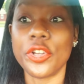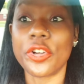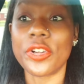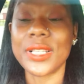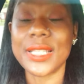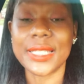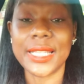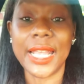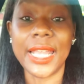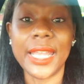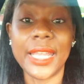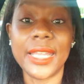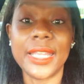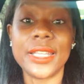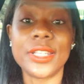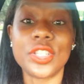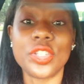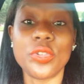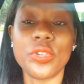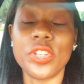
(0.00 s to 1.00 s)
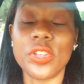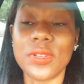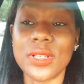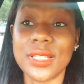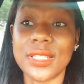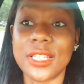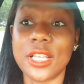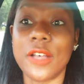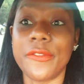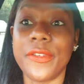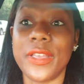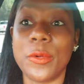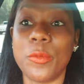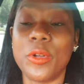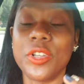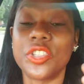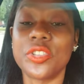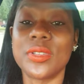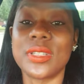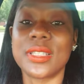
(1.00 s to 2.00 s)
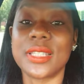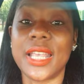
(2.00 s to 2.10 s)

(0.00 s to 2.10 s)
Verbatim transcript: you're saying to yourself and what you're